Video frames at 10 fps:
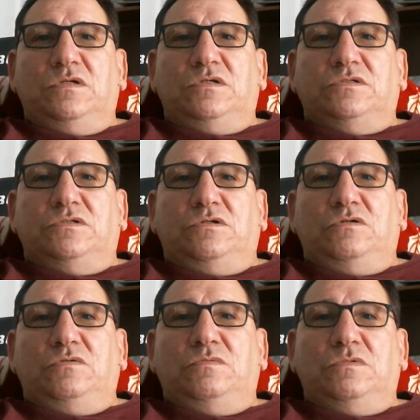
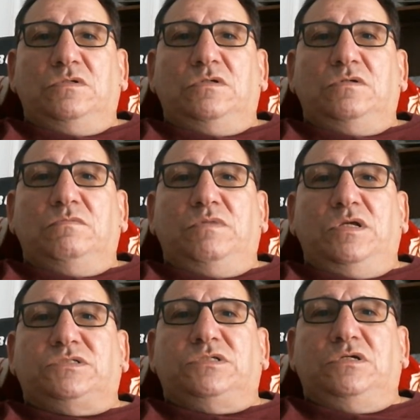So
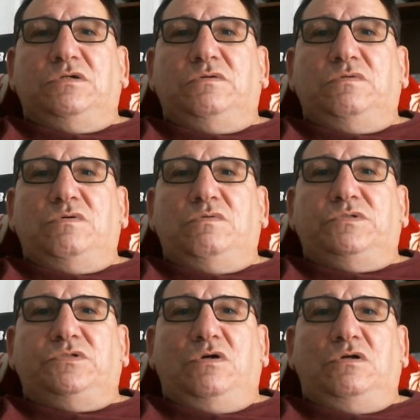basically what we're
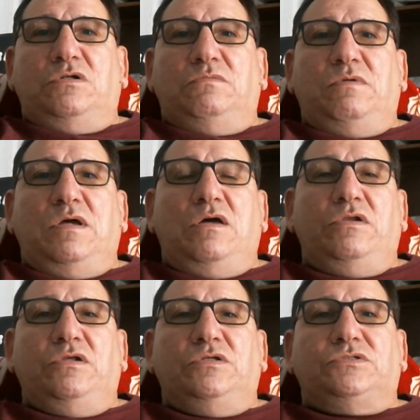talking about
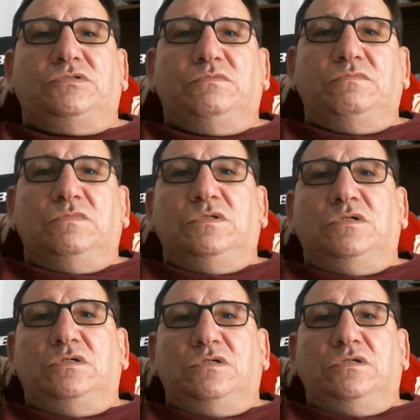is
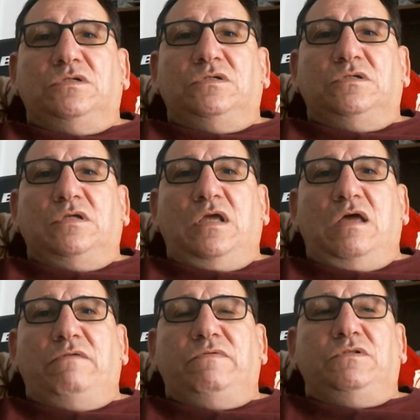
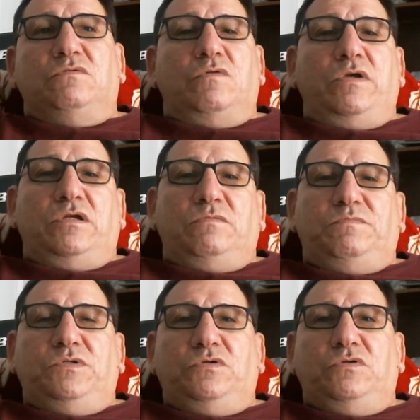having the right
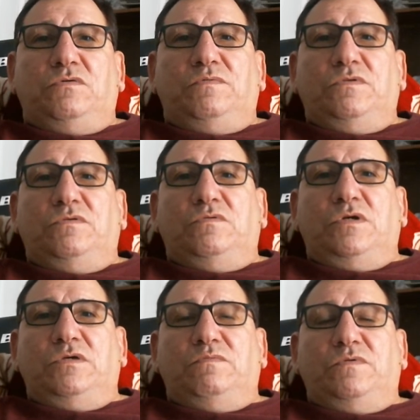computer for
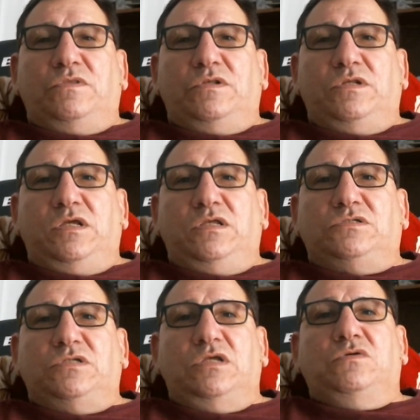the
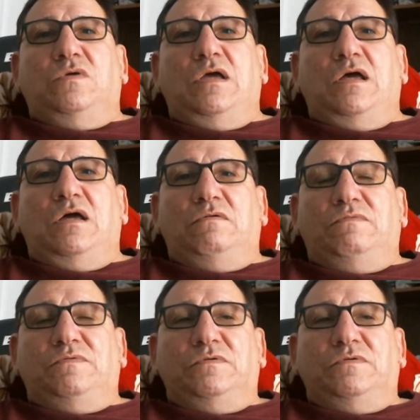needs that you have,